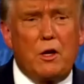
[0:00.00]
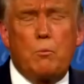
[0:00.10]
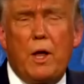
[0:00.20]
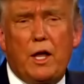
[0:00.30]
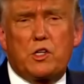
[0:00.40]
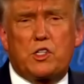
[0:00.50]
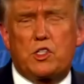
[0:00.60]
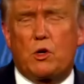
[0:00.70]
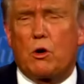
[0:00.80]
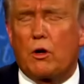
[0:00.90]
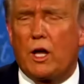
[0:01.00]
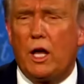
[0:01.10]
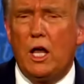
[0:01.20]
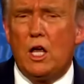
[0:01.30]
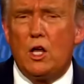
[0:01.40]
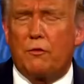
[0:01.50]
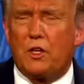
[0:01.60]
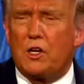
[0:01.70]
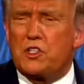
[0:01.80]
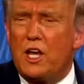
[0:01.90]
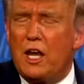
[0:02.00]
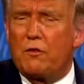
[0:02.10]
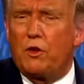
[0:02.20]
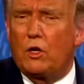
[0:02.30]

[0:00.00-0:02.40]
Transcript: I think the, the masks are okay. Of, of you have masks. to understand